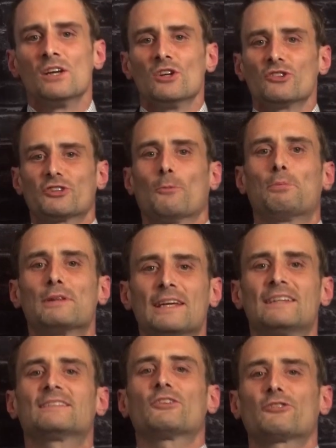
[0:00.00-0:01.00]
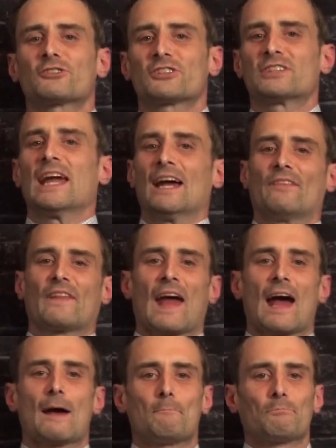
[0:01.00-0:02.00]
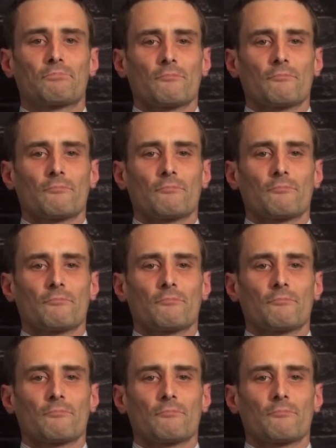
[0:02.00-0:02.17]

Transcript: So please understand that